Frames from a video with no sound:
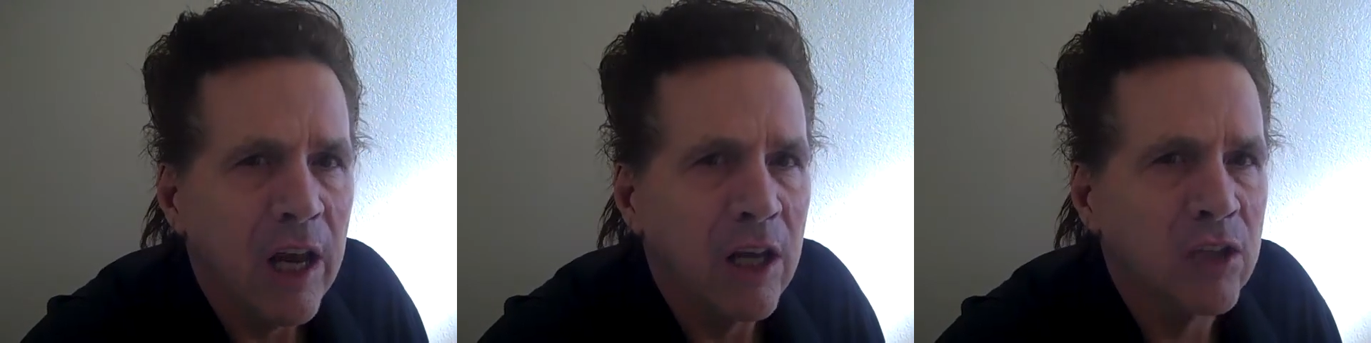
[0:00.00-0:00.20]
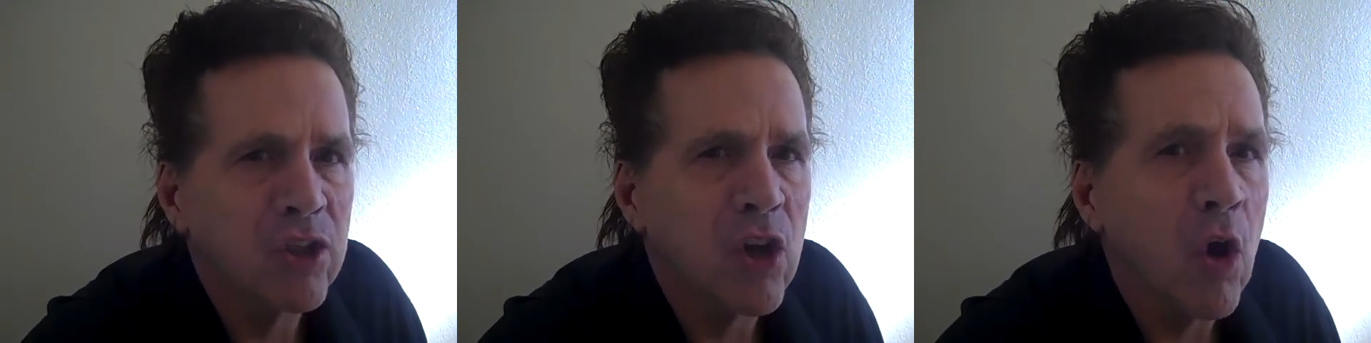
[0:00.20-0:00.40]

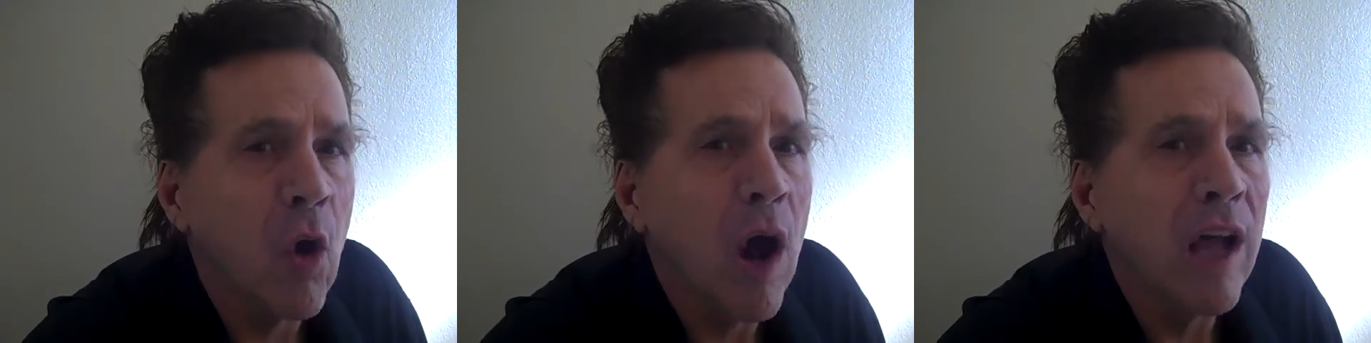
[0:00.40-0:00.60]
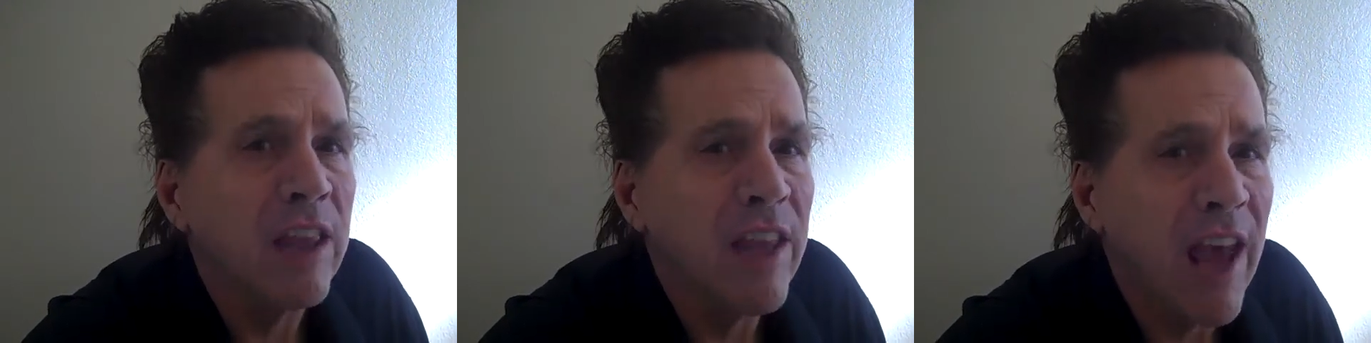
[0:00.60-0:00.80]
And
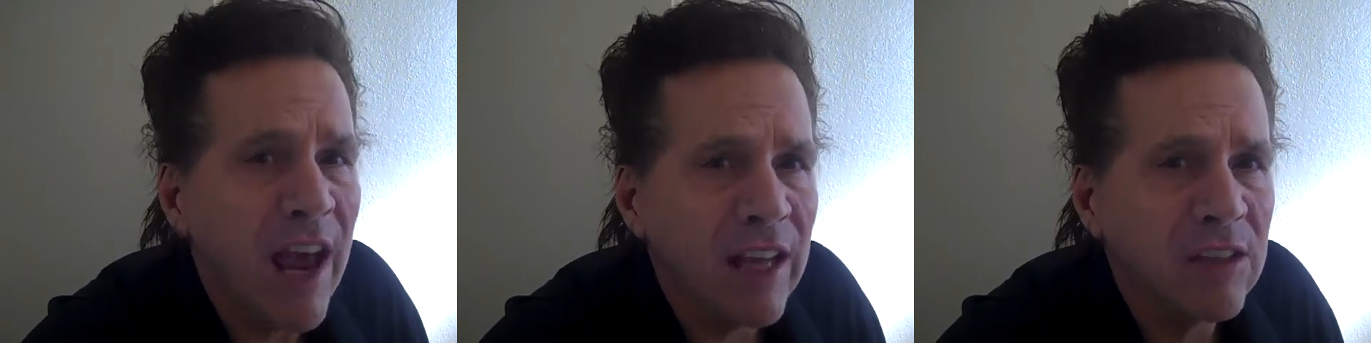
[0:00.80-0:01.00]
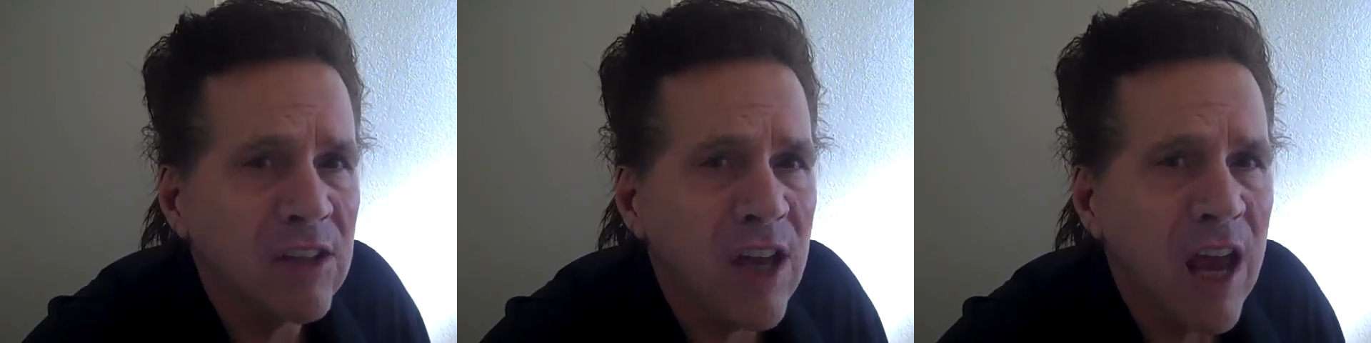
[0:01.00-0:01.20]
so on
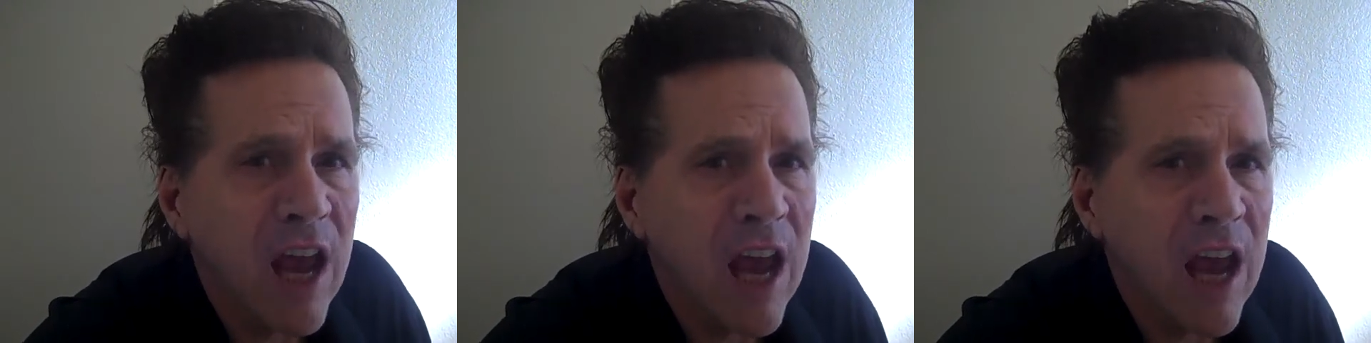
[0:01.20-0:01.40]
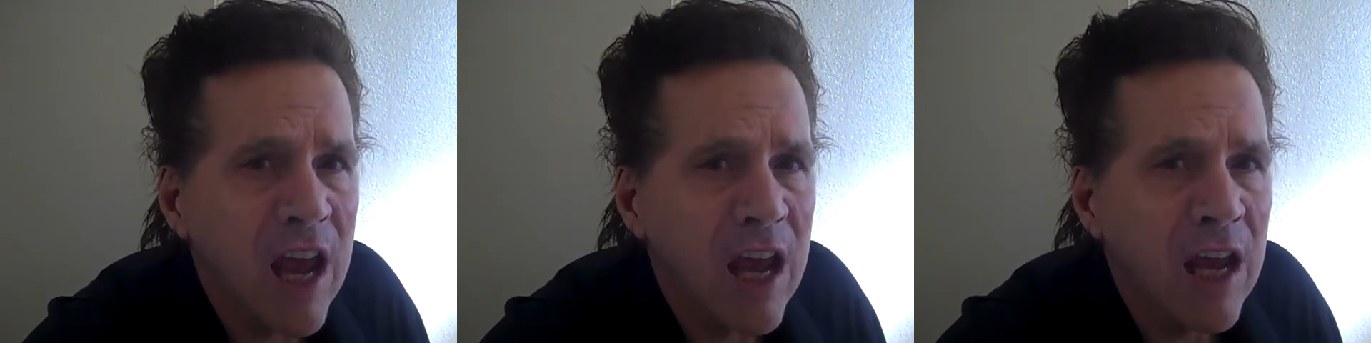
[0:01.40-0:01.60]
that
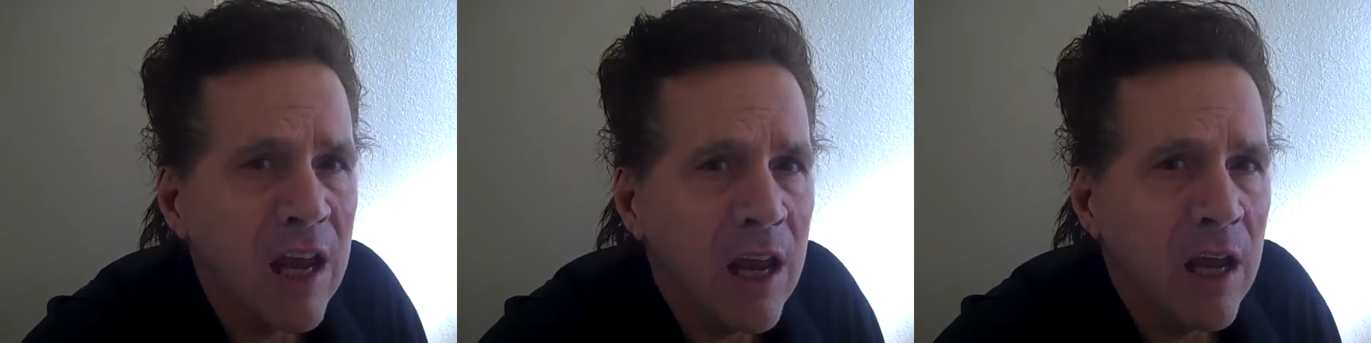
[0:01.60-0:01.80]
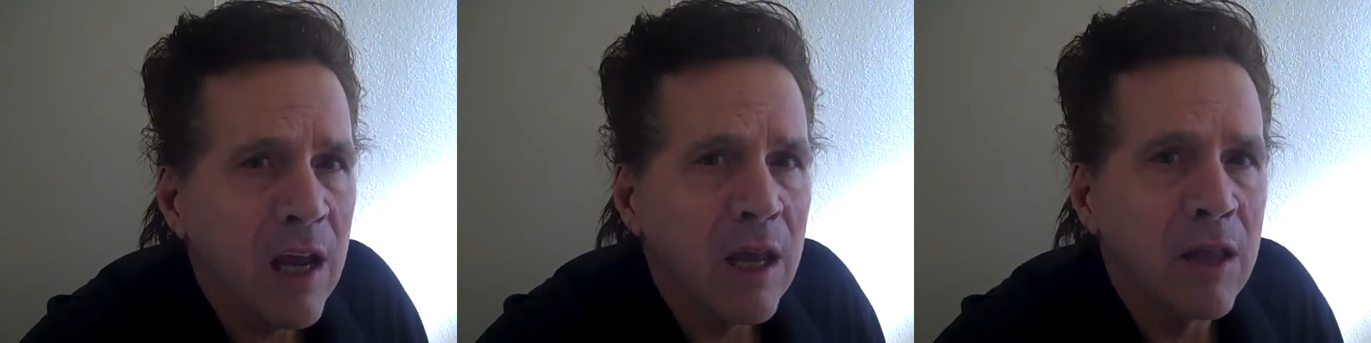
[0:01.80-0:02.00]
day,
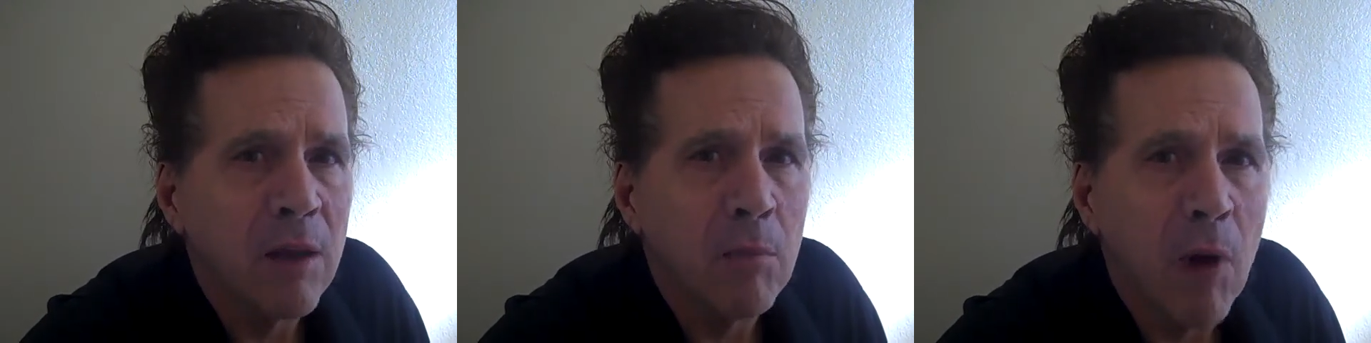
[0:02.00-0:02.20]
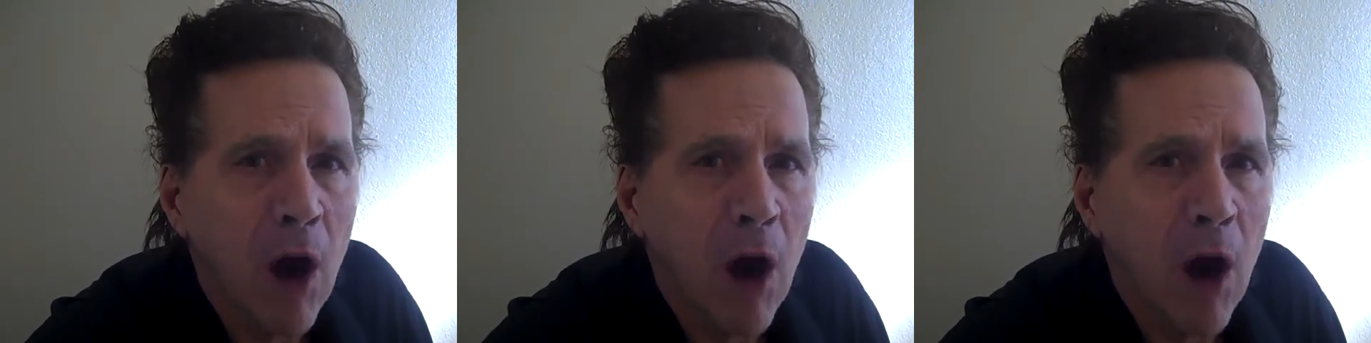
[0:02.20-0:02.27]
the